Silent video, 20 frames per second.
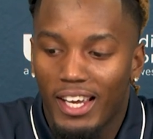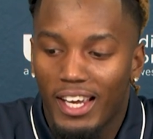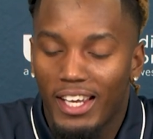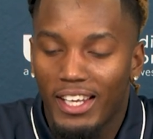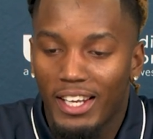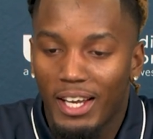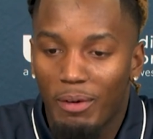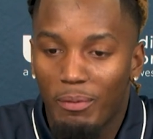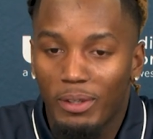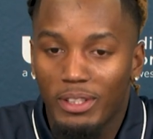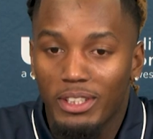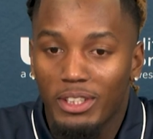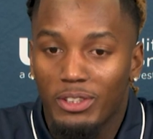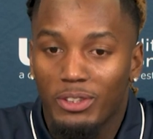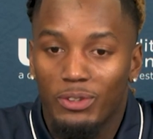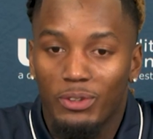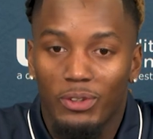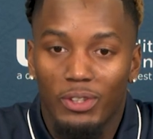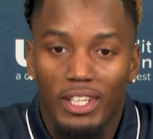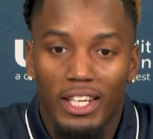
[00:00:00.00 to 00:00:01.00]
And I wasn't
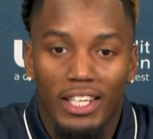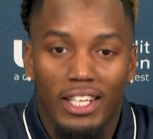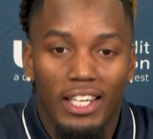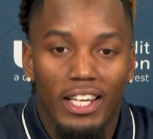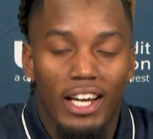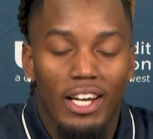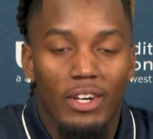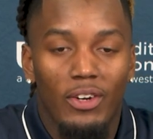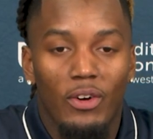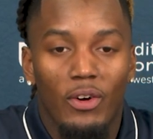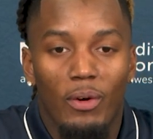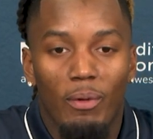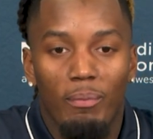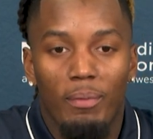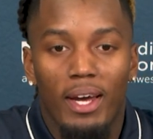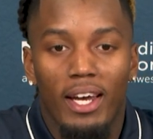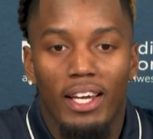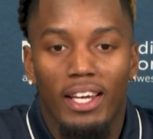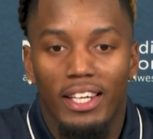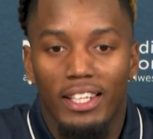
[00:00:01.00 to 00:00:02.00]
sure that it got called
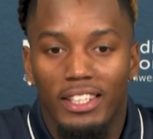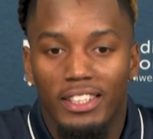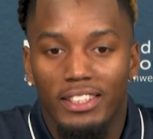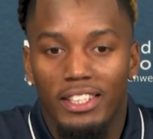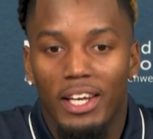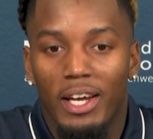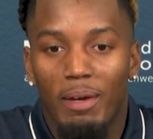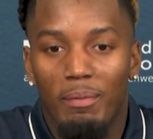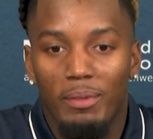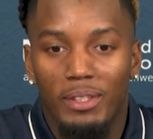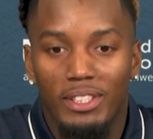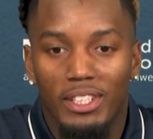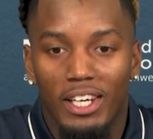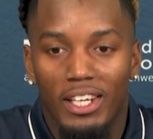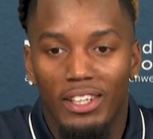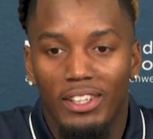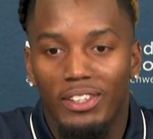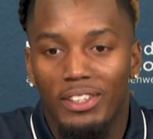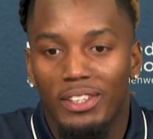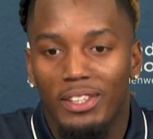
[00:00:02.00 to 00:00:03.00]
back at the time until
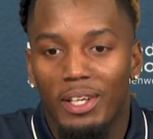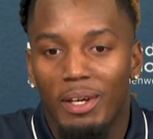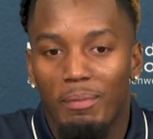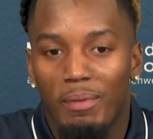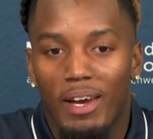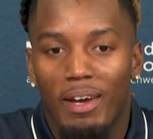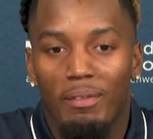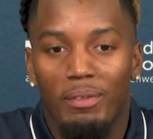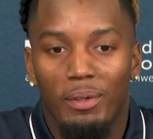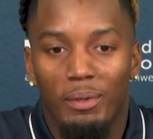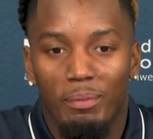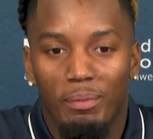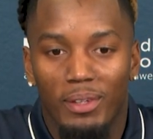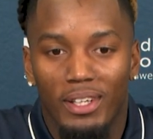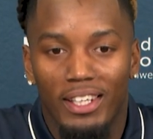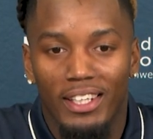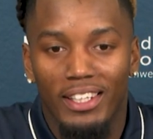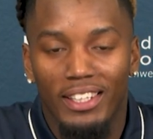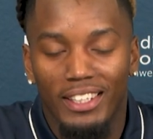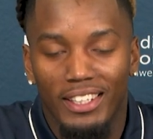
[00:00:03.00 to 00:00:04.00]
I looked up after the
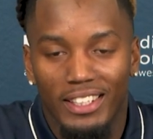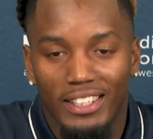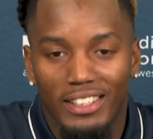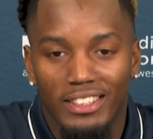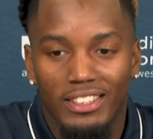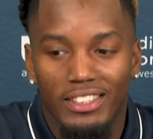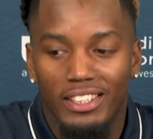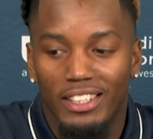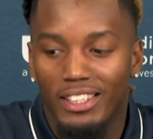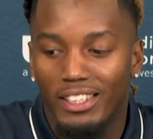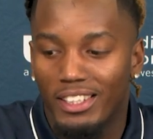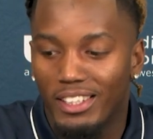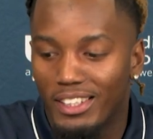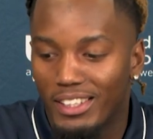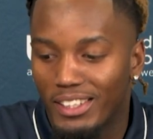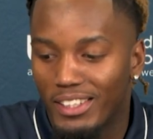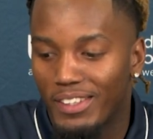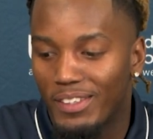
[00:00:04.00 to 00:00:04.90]
play and seen it.